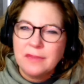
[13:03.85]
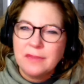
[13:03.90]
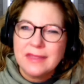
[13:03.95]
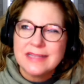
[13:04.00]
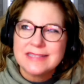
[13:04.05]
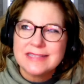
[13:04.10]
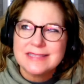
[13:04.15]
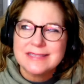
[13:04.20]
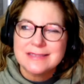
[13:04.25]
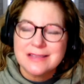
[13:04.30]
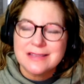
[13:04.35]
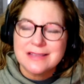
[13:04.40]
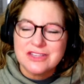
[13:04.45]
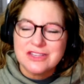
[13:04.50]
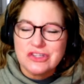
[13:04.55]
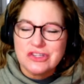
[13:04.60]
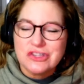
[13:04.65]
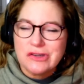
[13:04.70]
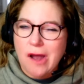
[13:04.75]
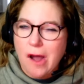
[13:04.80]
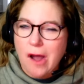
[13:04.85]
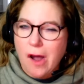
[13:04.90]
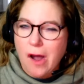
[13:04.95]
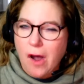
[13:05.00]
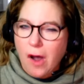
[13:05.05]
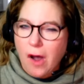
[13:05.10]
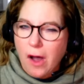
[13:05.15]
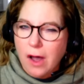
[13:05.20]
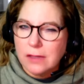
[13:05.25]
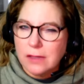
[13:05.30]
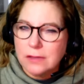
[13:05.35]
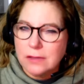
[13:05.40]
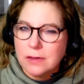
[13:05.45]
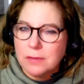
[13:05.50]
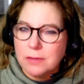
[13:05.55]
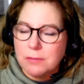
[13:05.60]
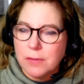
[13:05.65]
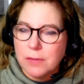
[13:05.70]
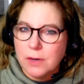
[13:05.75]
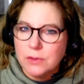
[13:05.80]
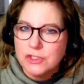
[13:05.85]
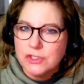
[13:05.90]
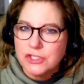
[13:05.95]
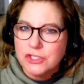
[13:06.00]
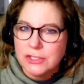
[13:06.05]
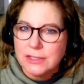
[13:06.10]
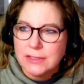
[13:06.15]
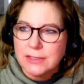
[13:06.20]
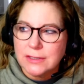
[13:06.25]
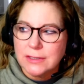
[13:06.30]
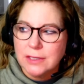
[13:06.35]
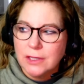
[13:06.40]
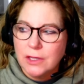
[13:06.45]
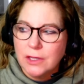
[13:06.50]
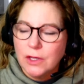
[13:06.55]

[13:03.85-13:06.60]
that such an odd emotion.